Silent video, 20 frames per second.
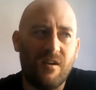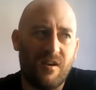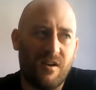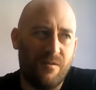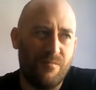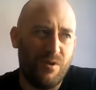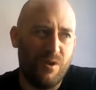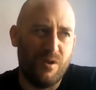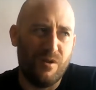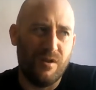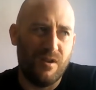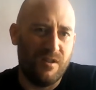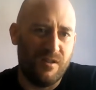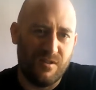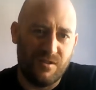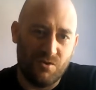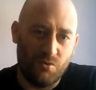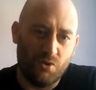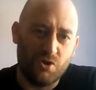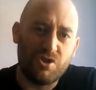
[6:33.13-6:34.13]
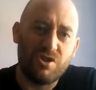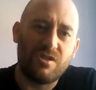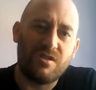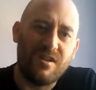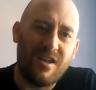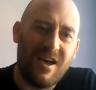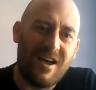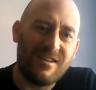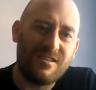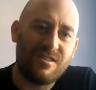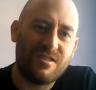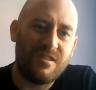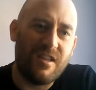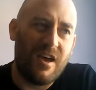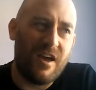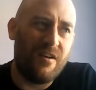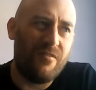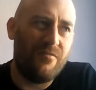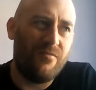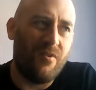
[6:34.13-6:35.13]
come in and sort of snatch
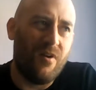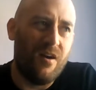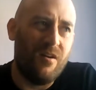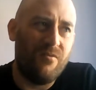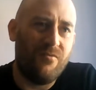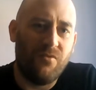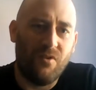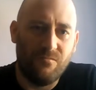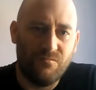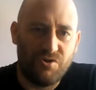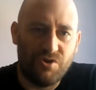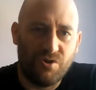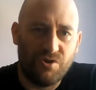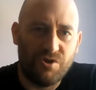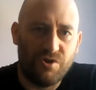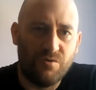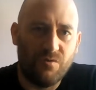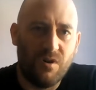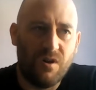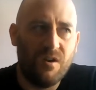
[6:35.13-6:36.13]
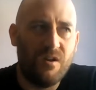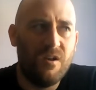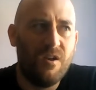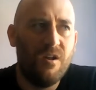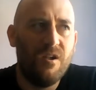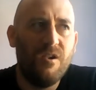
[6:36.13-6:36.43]
that fight from Joshua,